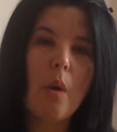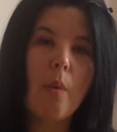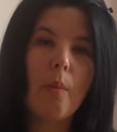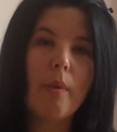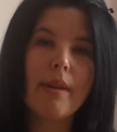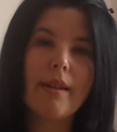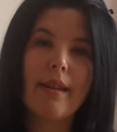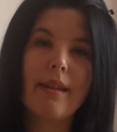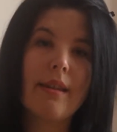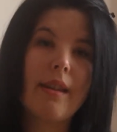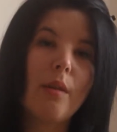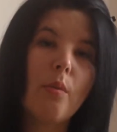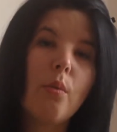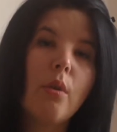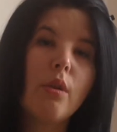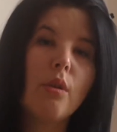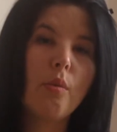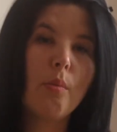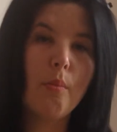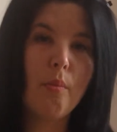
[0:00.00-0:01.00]
whether they
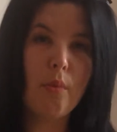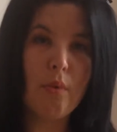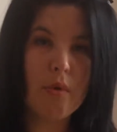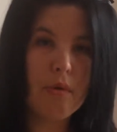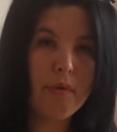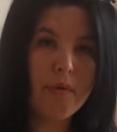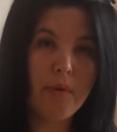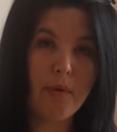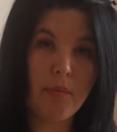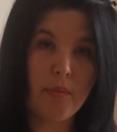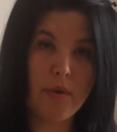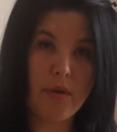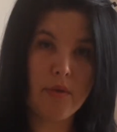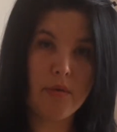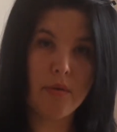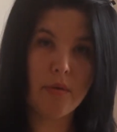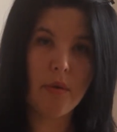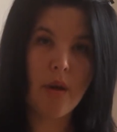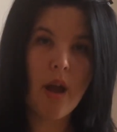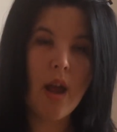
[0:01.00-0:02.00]
want more from
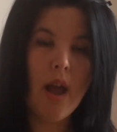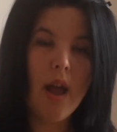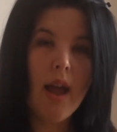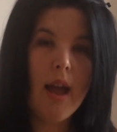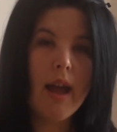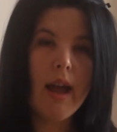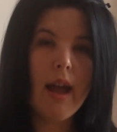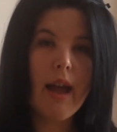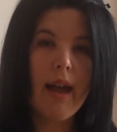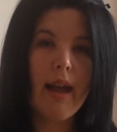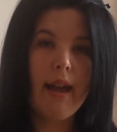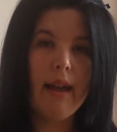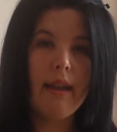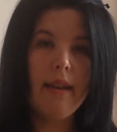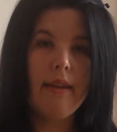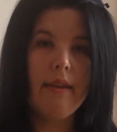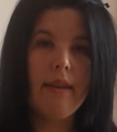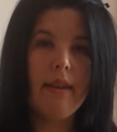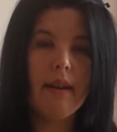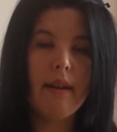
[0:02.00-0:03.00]
you.
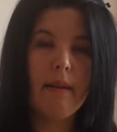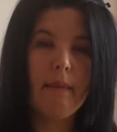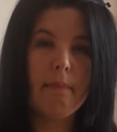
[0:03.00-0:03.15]
And